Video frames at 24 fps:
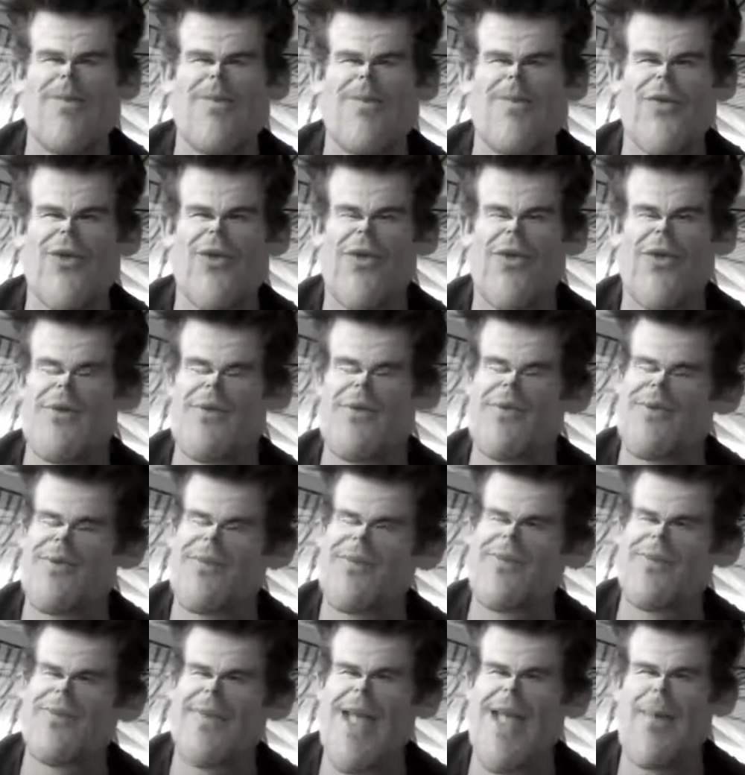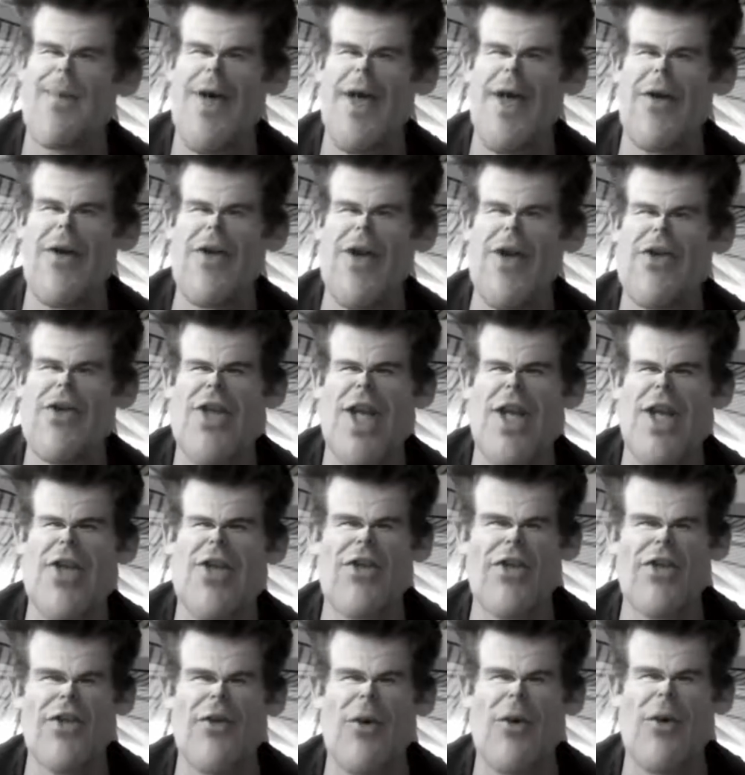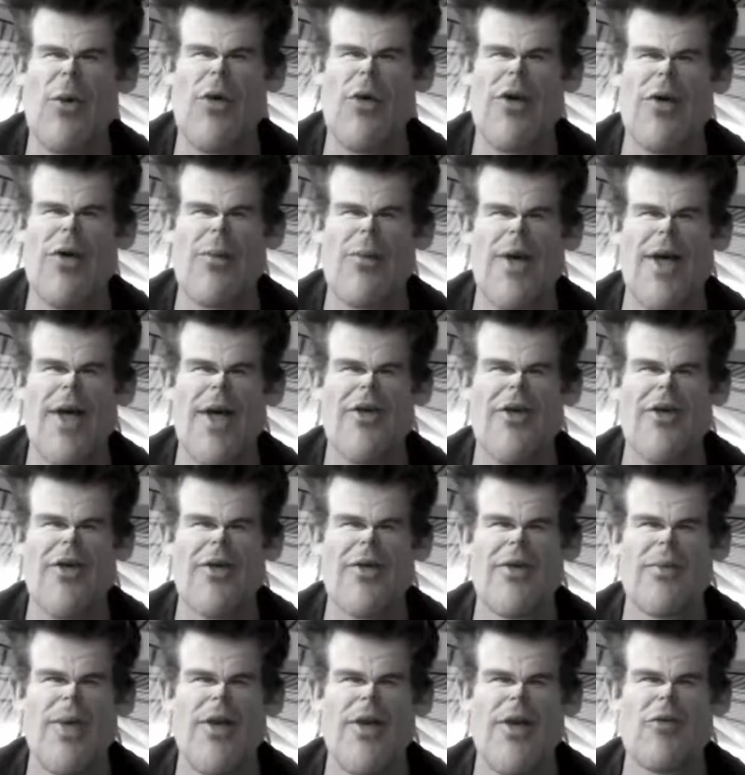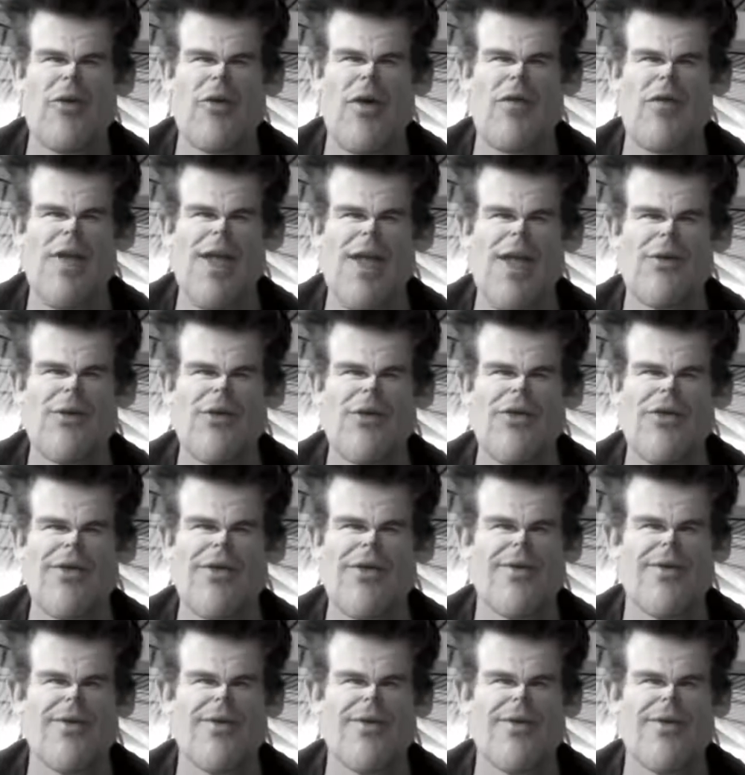So get back on the injections if you're worried about B12 levels.